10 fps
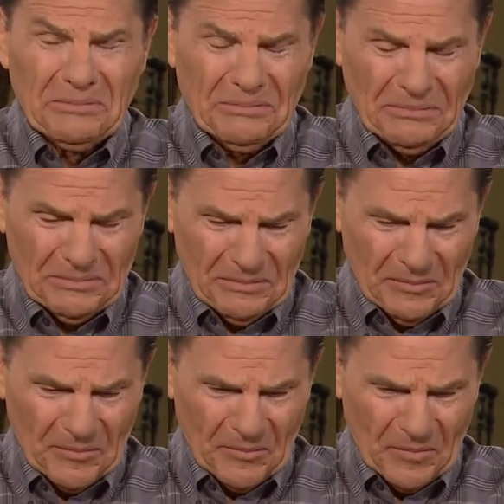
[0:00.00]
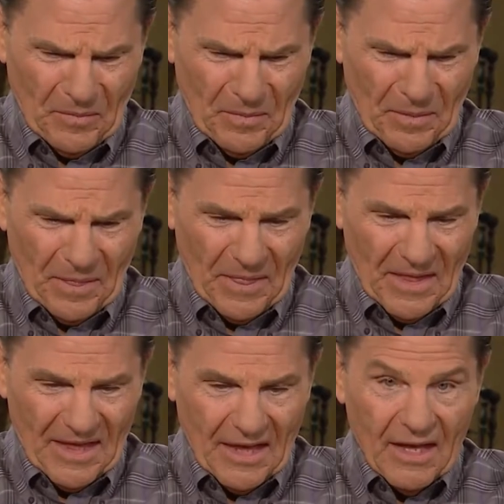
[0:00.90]

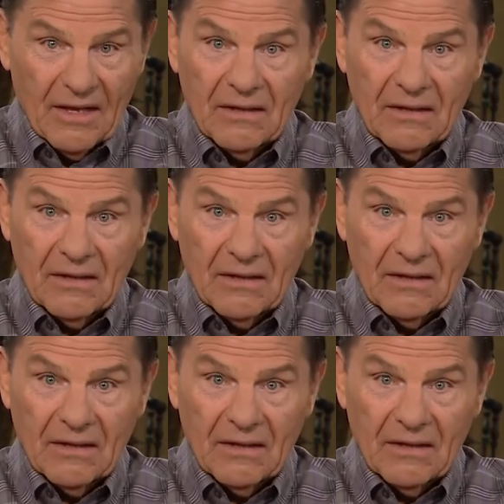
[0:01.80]
[no speech]